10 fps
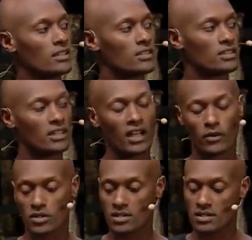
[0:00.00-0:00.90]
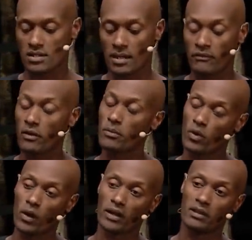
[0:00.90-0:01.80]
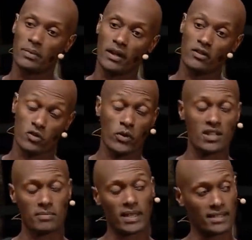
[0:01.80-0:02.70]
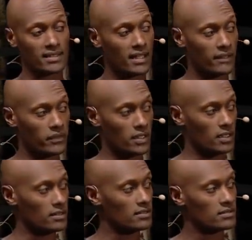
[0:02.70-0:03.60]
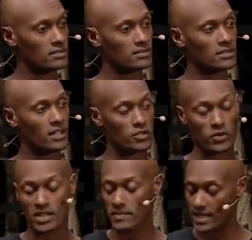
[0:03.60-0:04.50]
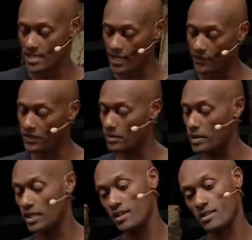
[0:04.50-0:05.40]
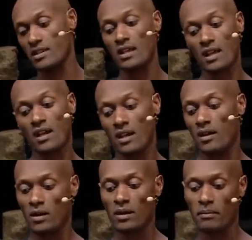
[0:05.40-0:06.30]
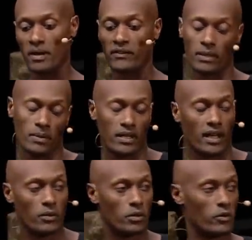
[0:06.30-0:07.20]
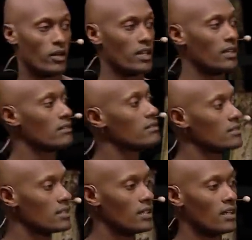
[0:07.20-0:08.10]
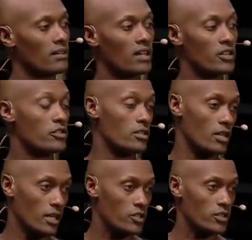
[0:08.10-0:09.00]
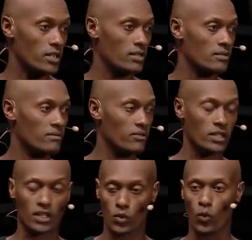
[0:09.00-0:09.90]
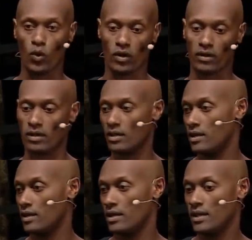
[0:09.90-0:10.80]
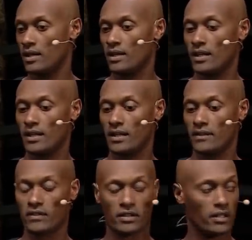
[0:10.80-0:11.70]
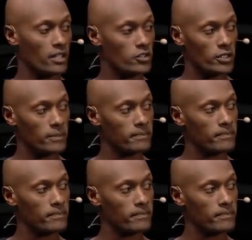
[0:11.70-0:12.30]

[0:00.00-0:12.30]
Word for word: See, I was, I'm from Rwanda, but I was raised by East Africa. I was raised by East Africa because my family and I were running uh, country to country, fleeing war, uh, every other country.